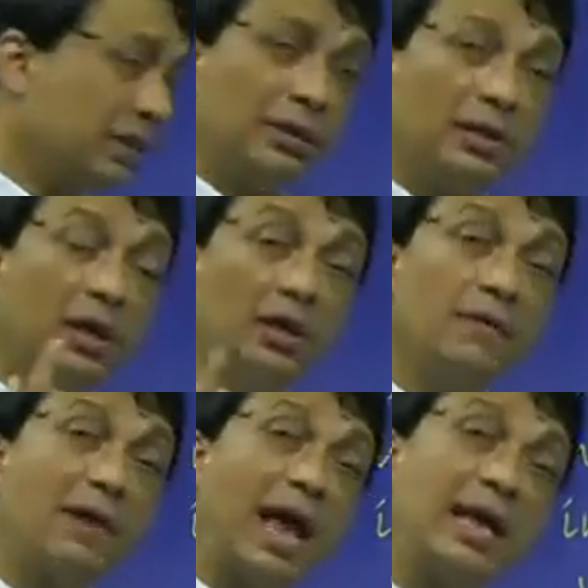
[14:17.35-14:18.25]
The third
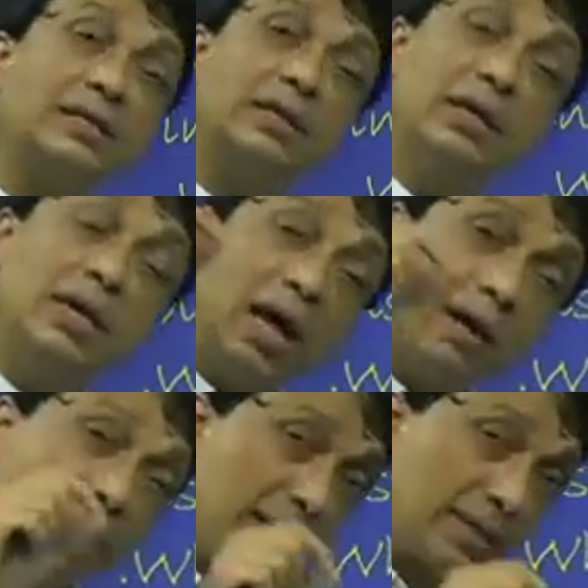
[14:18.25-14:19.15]
nerve has the
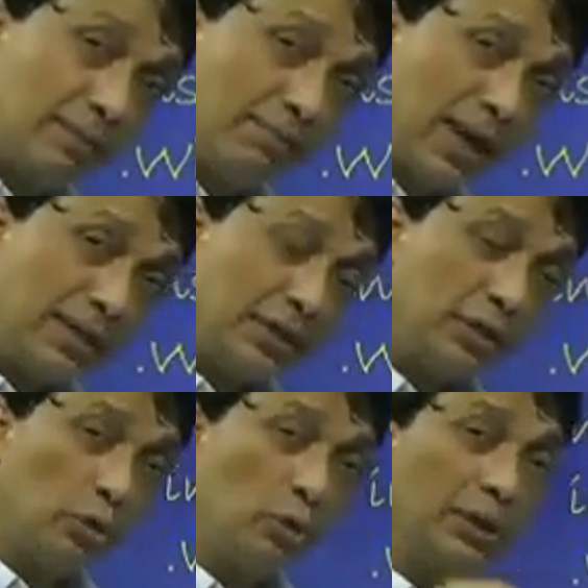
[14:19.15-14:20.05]
parasympathetics.
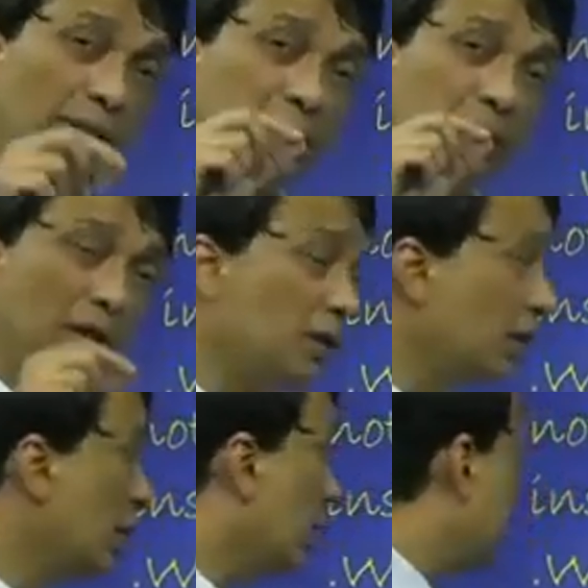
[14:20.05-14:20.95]
You know that the third
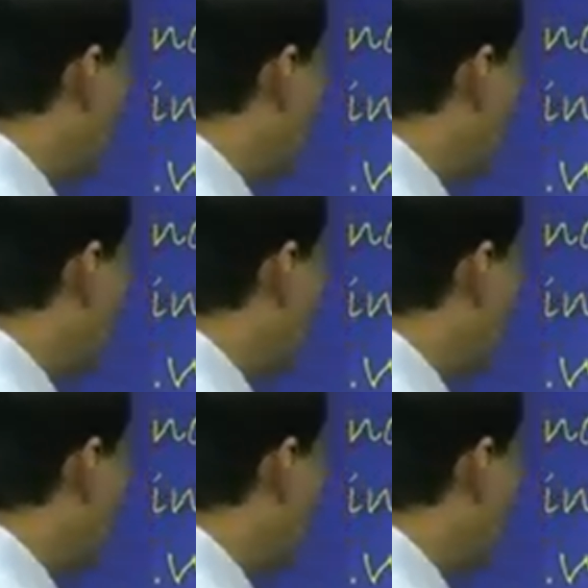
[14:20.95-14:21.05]
nerve